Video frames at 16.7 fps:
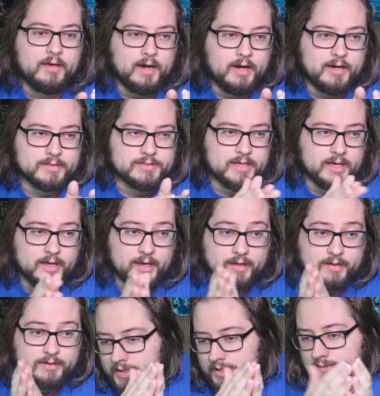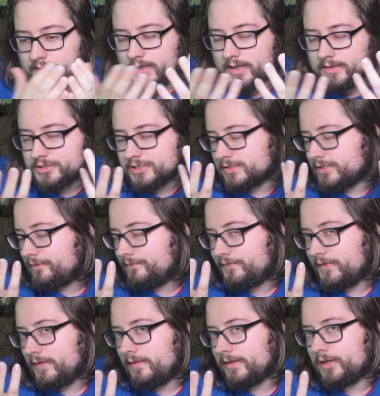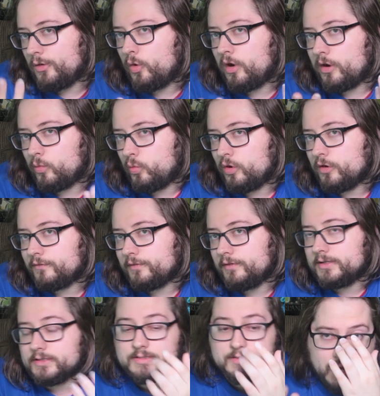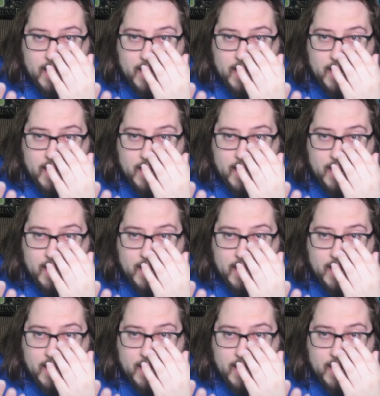And it's like, in the end, just don't feel like you are worthless.